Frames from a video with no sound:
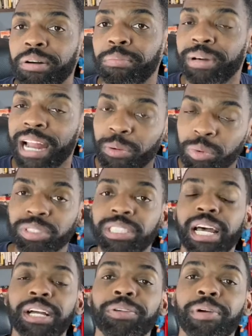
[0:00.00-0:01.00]
But I will
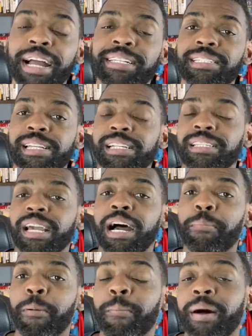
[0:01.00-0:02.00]
tell you, isolating the
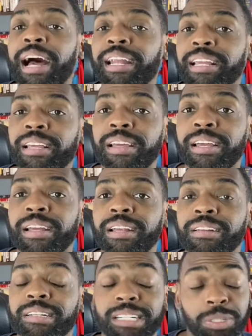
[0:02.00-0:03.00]
upper body
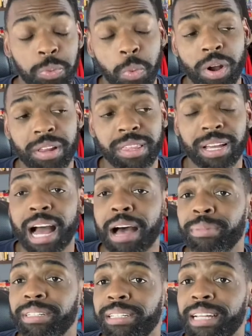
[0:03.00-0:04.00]
is one of the
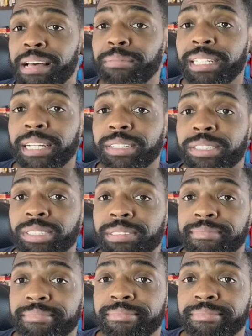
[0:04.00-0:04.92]
common denominators.